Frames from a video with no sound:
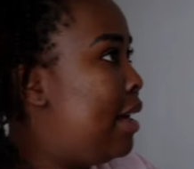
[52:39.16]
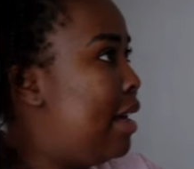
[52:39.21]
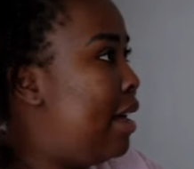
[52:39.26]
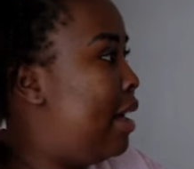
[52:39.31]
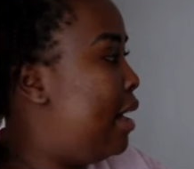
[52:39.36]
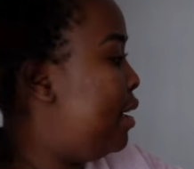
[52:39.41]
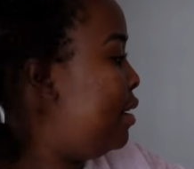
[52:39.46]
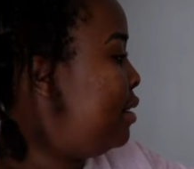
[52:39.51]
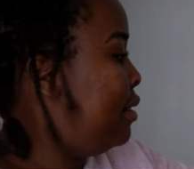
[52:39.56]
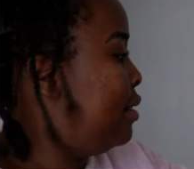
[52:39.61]

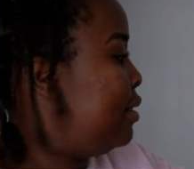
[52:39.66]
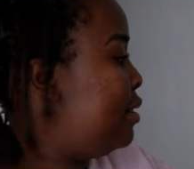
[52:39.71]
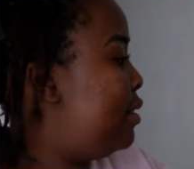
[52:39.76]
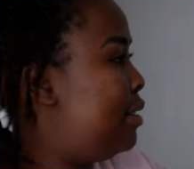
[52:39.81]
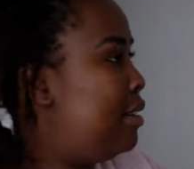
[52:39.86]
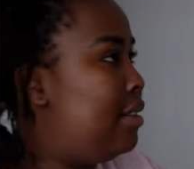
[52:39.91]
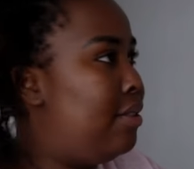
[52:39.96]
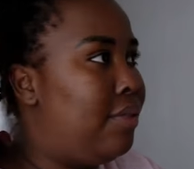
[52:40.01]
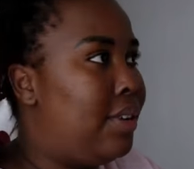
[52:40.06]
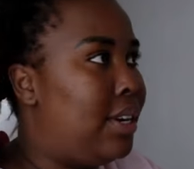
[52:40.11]
And
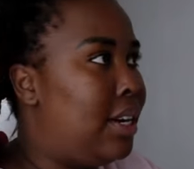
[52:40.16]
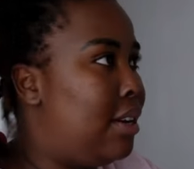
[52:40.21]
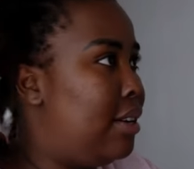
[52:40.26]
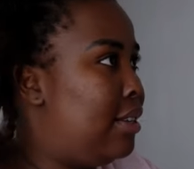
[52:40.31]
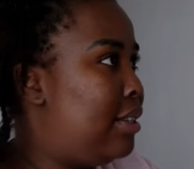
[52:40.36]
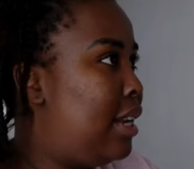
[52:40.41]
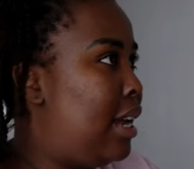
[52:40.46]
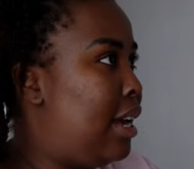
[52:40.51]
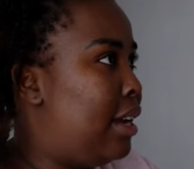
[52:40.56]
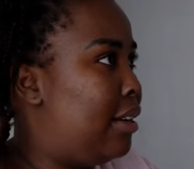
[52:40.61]
right now
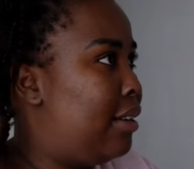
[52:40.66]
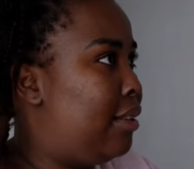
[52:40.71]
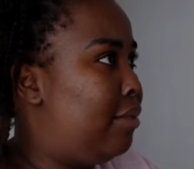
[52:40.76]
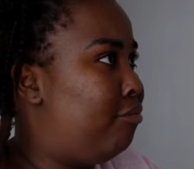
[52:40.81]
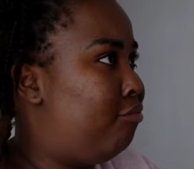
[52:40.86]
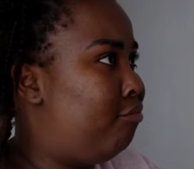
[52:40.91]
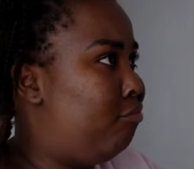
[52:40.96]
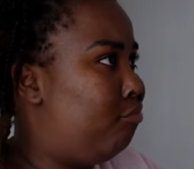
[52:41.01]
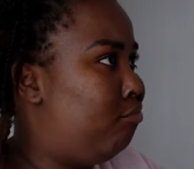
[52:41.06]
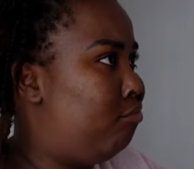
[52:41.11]
it's
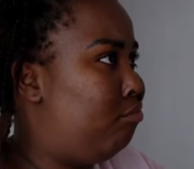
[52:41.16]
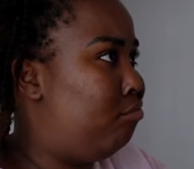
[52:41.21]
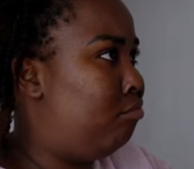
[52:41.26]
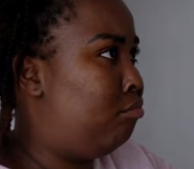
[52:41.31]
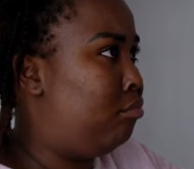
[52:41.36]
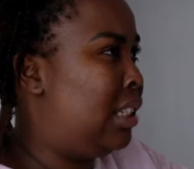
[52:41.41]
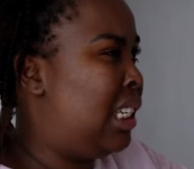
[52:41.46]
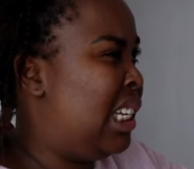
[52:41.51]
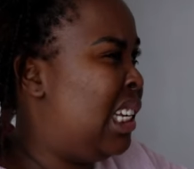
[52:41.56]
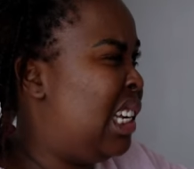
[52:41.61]

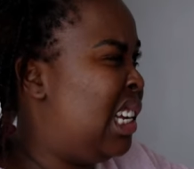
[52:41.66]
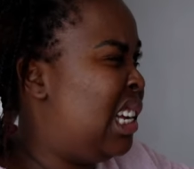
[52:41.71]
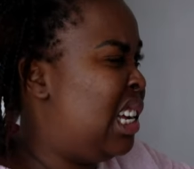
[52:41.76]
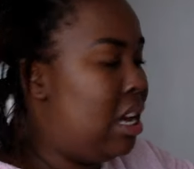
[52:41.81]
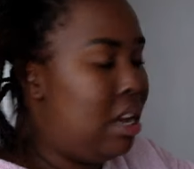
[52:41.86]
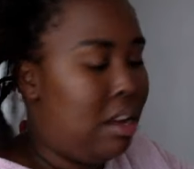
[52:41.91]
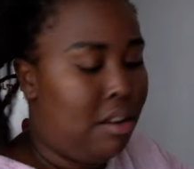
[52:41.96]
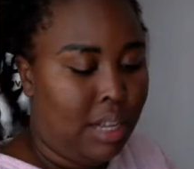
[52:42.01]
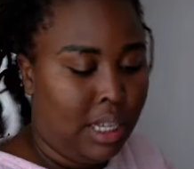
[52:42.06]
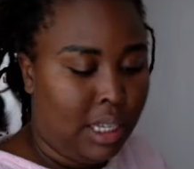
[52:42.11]

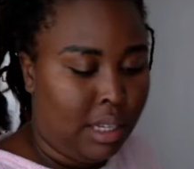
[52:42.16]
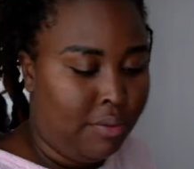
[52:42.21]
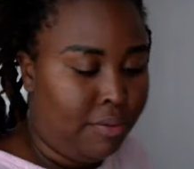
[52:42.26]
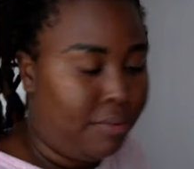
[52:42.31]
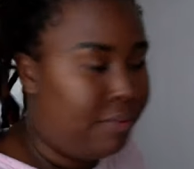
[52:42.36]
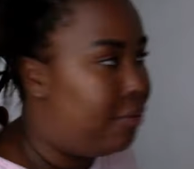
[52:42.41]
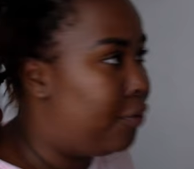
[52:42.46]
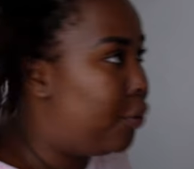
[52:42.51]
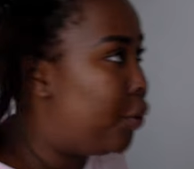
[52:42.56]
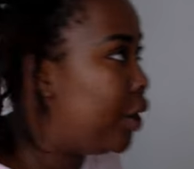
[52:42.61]

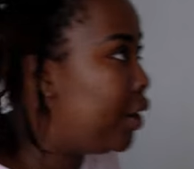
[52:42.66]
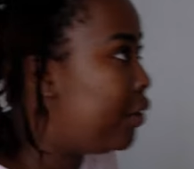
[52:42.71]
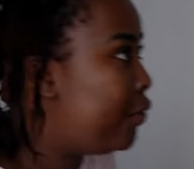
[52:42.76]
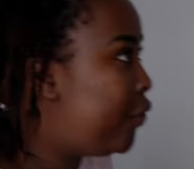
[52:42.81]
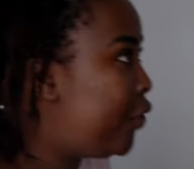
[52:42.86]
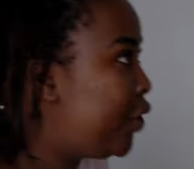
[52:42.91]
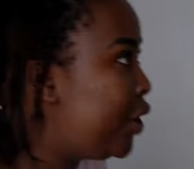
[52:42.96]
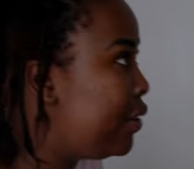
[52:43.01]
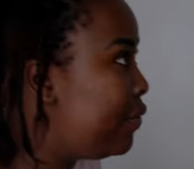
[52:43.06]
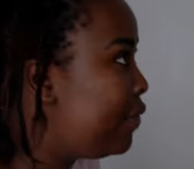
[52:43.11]

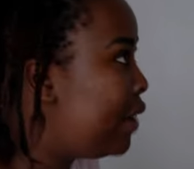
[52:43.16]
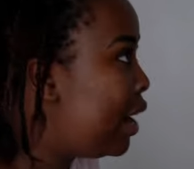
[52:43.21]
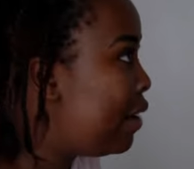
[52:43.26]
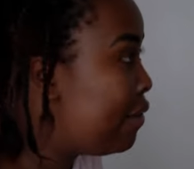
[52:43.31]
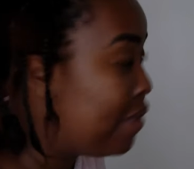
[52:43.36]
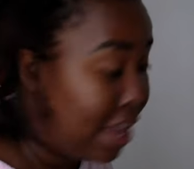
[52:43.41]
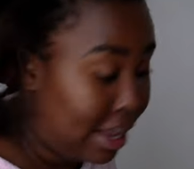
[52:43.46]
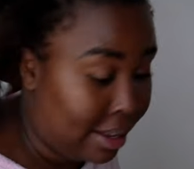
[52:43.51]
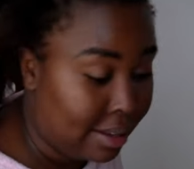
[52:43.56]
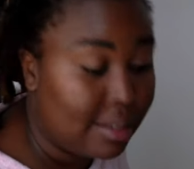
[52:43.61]

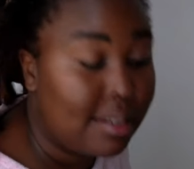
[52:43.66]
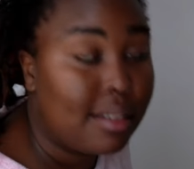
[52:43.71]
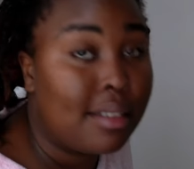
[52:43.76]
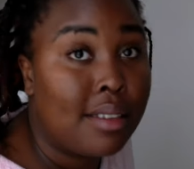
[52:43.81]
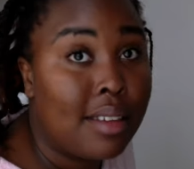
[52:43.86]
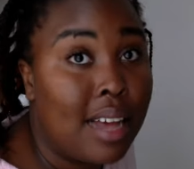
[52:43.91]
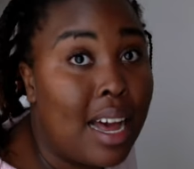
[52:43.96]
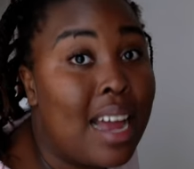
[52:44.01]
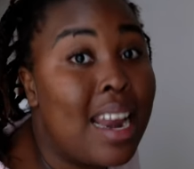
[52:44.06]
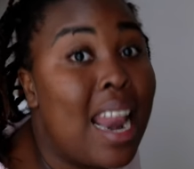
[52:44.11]
4:45.
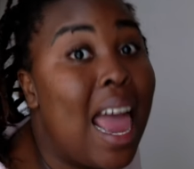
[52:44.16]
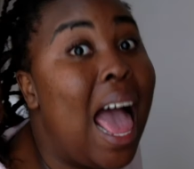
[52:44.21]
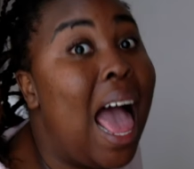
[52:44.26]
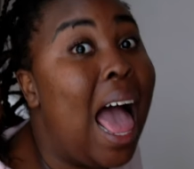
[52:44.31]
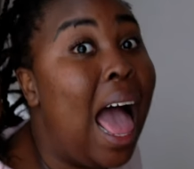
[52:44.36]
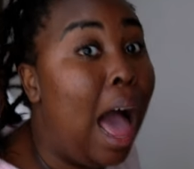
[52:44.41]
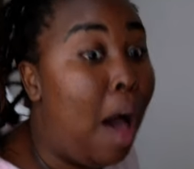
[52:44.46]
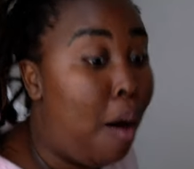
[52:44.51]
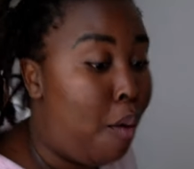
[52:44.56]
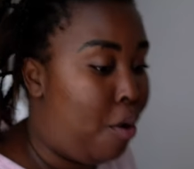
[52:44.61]
Yes, an
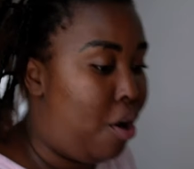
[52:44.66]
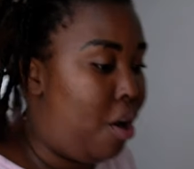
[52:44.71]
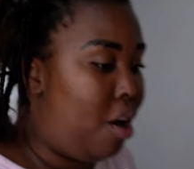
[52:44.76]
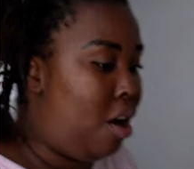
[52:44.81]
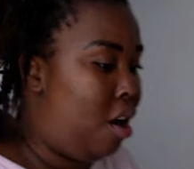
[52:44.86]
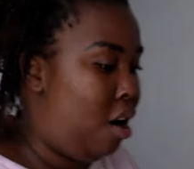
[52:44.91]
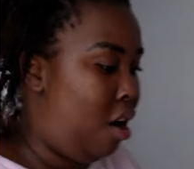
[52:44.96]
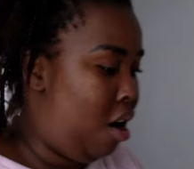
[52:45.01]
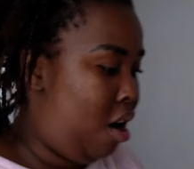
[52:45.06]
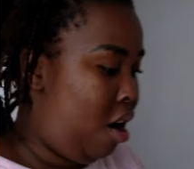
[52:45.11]

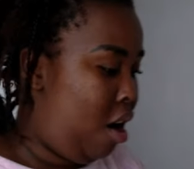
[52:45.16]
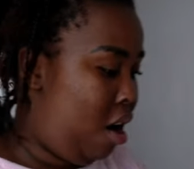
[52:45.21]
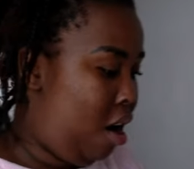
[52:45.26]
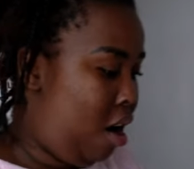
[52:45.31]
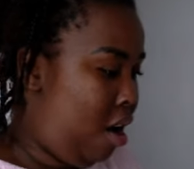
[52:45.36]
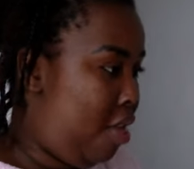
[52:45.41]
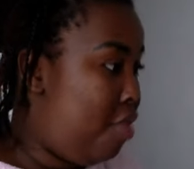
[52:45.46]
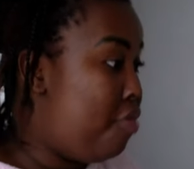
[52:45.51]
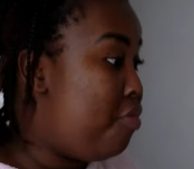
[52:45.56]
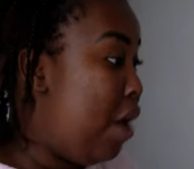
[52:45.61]
hour.
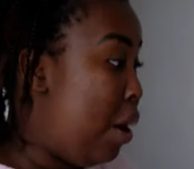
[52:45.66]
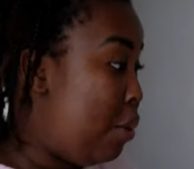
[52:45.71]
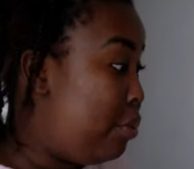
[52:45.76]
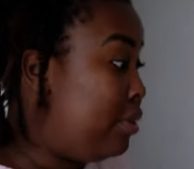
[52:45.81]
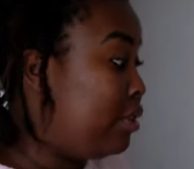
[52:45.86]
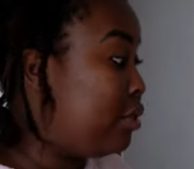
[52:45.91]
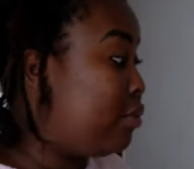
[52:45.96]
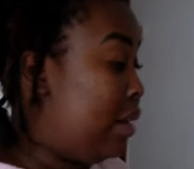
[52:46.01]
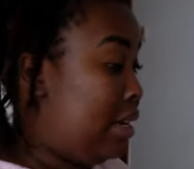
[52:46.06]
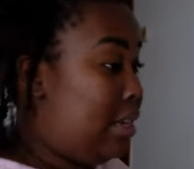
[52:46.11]
That
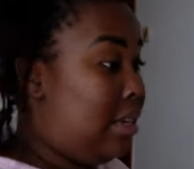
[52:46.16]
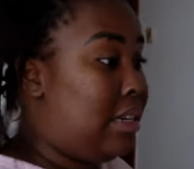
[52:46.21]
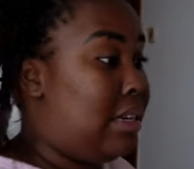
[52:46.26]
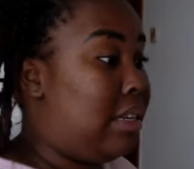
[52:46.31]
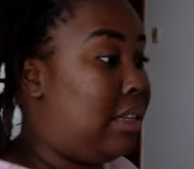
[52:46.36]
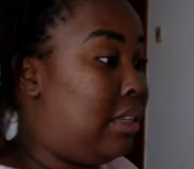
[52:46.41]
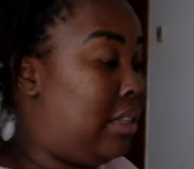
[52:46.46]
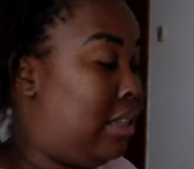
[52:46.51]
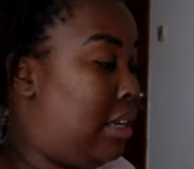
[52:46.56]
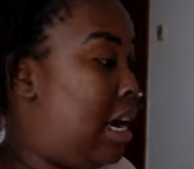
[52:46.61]
was quite
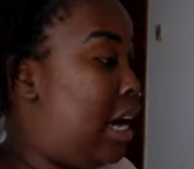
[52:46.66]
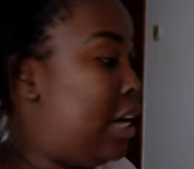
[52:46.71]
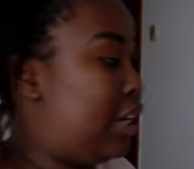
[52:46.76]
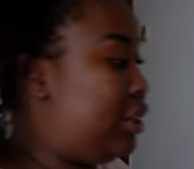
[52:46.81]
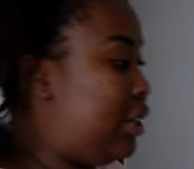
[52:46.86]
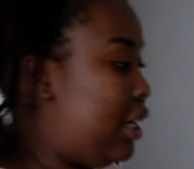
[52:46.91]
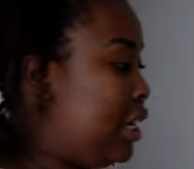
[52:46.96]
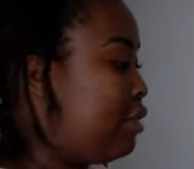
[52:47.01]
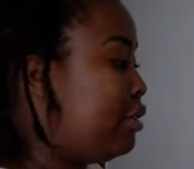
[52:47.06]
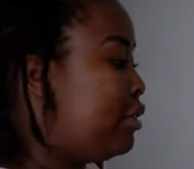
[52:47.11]
easy,
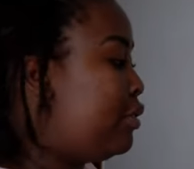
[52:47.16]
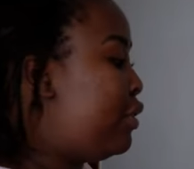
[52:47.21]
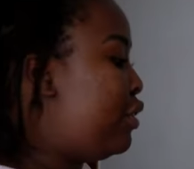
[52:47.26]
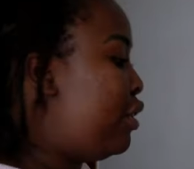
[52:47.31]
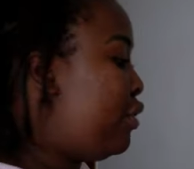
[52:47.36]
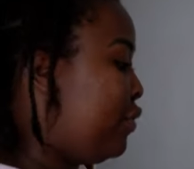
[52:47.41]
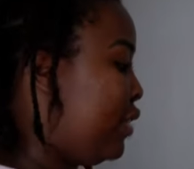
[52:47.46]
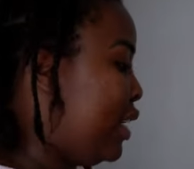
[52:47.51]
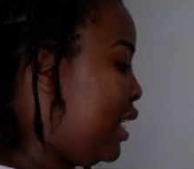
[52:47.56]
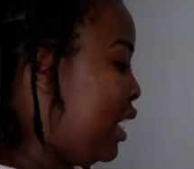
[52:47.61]
actually, because they're
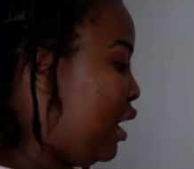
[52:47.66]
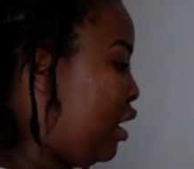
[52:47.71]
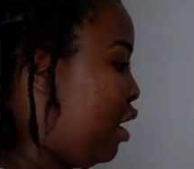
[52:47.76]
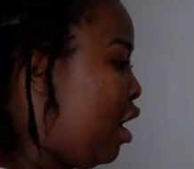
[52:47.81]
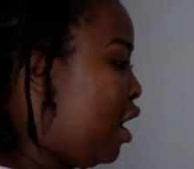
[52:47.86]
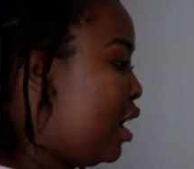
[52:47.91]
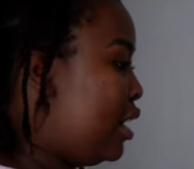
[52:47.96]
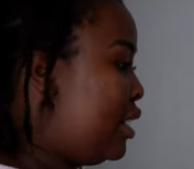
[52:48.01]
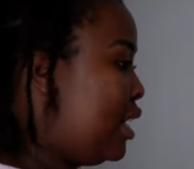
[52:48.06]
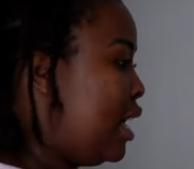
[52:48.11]
not really a
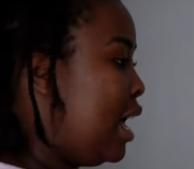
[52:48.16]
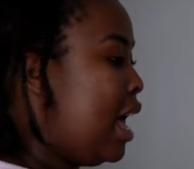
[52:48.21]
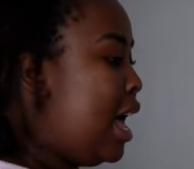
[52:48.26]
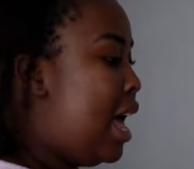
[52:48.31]
lot.